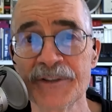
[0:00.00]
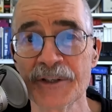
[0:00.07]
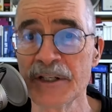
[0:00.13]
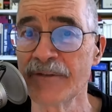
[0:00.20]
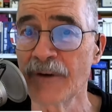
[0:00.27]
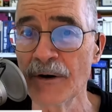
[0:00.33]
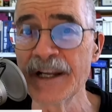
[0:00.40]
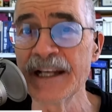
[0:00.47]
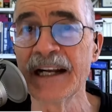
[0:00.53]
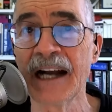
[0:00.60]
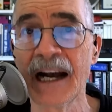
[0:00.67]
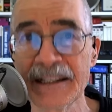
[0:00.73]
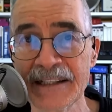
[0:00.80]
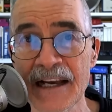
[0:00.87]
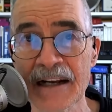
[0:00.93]
So you've already
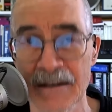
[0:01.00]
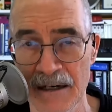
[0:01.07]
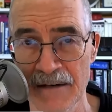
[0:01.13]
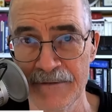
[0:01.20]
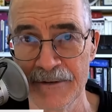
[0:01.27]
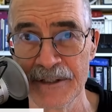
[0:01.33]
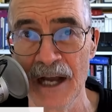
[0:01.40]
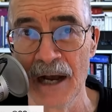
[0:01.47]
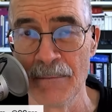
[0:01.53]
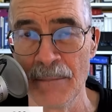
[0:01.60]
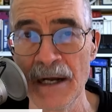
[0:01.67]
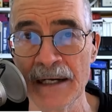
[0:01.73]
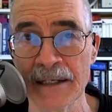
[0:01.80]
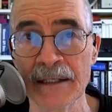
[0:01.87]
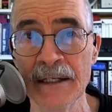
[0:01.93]
got that covered
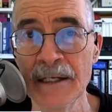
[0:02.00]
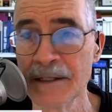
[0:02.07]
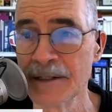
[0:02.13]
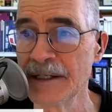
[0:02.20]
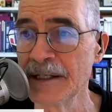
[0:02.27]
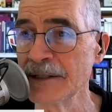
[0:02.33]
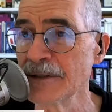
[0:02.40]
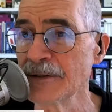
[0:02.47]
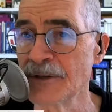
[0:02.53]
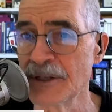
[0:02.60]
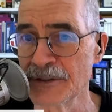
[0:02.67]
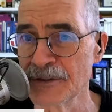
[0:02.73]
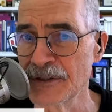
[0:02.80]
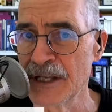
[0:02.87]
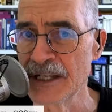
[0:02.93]
among the the,
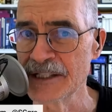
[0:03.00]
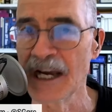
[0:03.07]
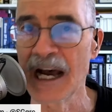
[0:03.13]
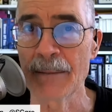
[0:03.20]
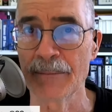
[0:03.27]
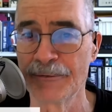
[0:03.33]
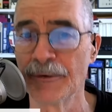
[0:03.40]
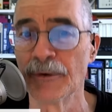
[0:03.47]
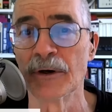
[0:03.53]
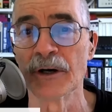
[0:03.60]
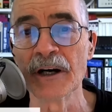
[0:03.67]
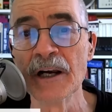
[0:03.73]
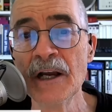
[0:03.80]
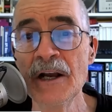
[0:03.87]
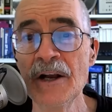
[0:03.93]
the top four.